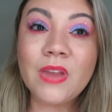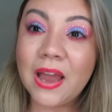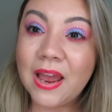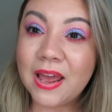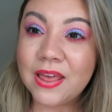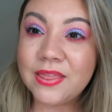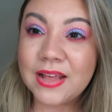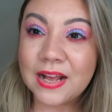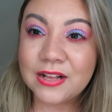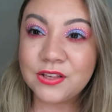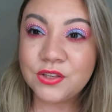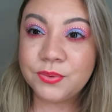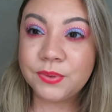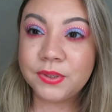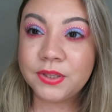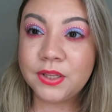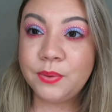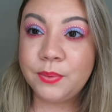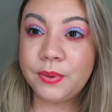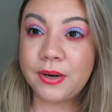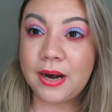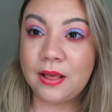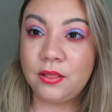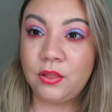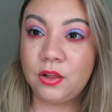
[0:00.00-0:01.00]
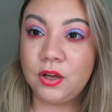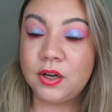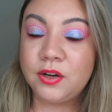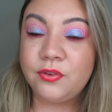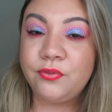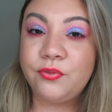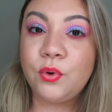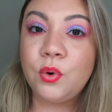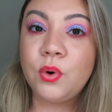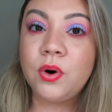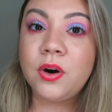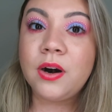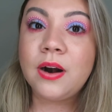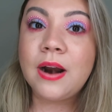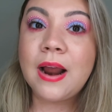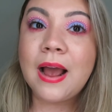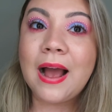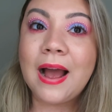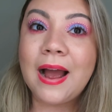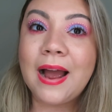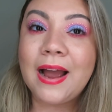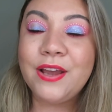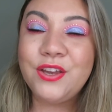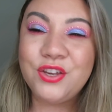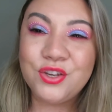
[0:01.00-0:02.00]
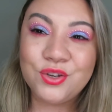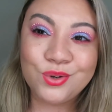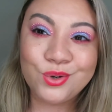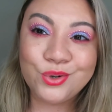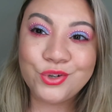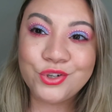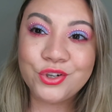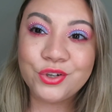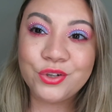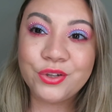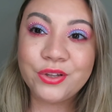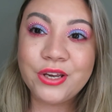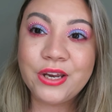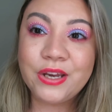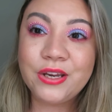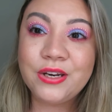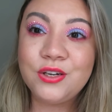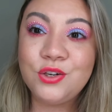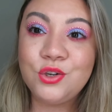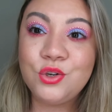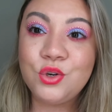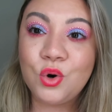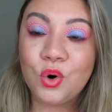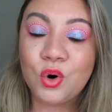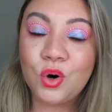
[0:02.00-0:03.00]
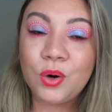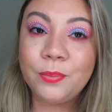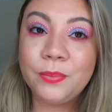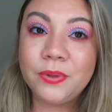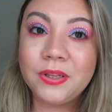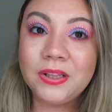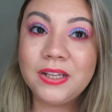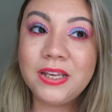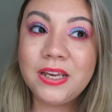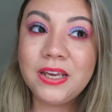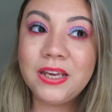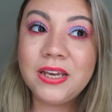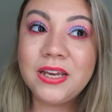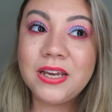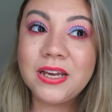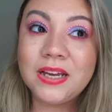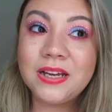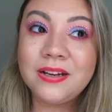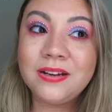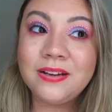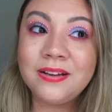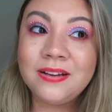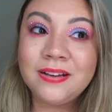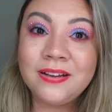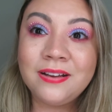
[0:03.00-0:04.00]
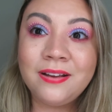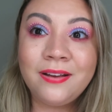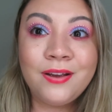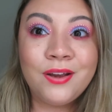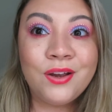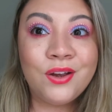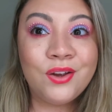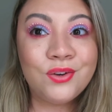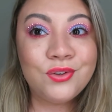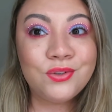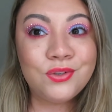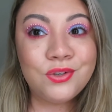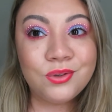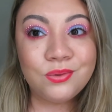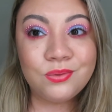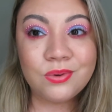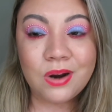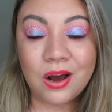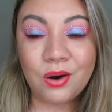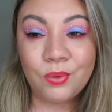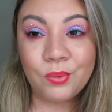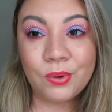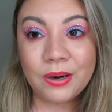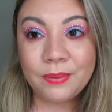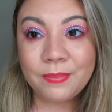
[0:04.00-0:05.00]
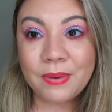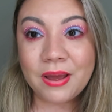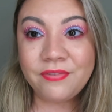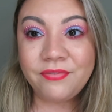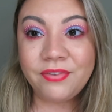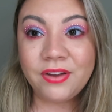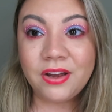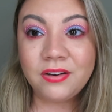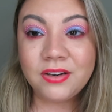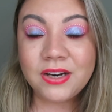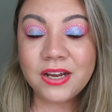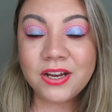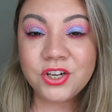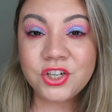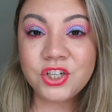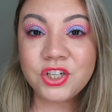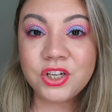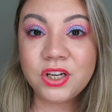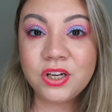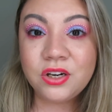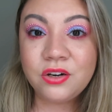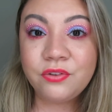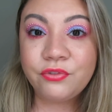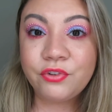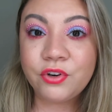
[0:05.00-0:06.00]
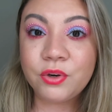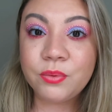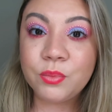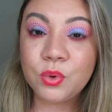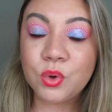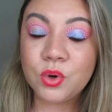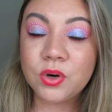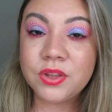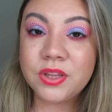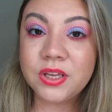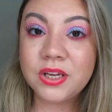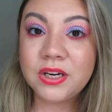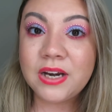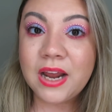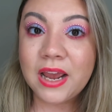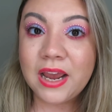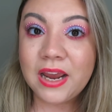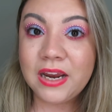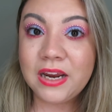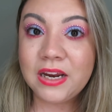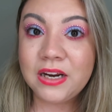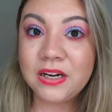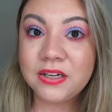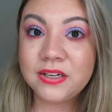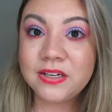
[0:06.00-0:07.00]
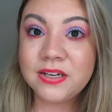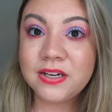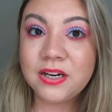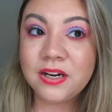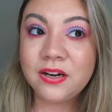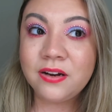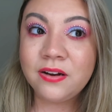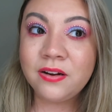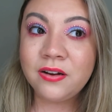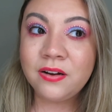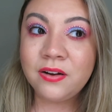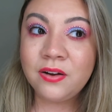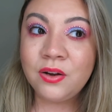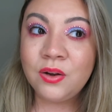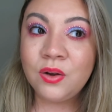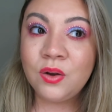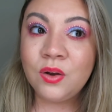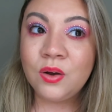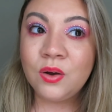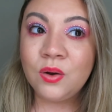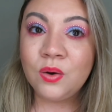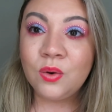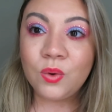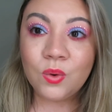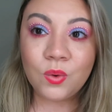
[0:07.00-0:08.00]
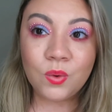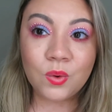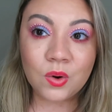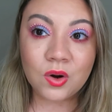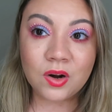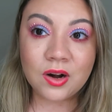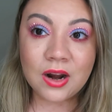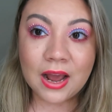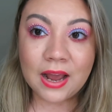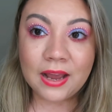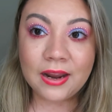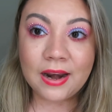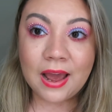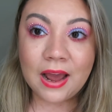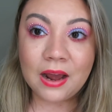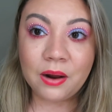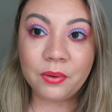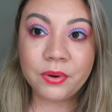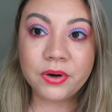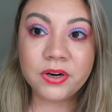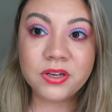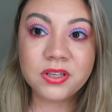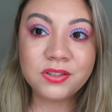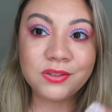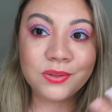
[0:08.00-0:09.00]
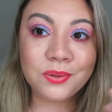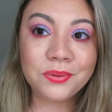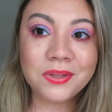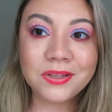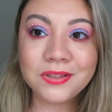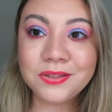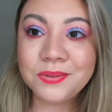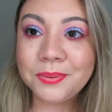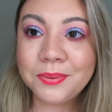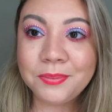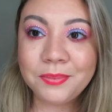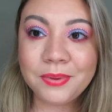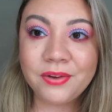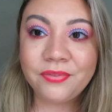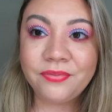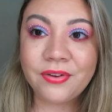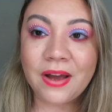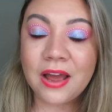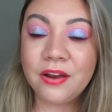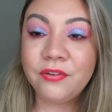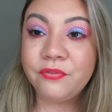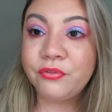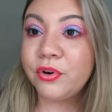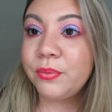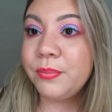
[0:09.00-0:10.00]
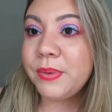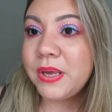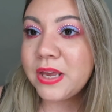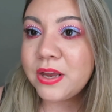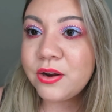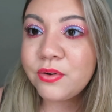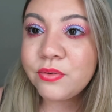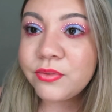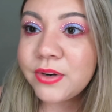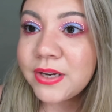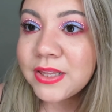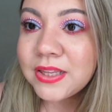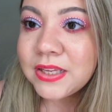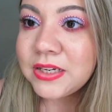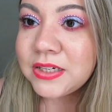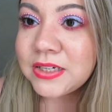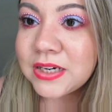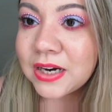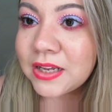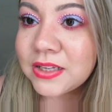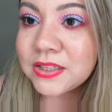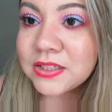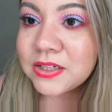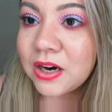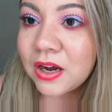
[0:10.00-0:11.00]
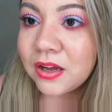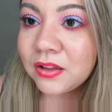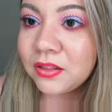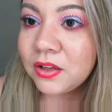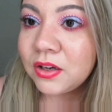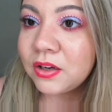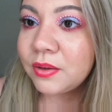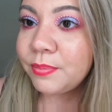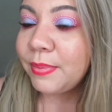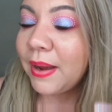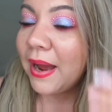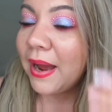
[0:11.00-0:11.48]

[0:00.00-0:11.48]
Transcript: And that's really what I look for. I usually normally do not wear my foundation for more than 8 or 9 hours, so this would be fine for me. It really does not look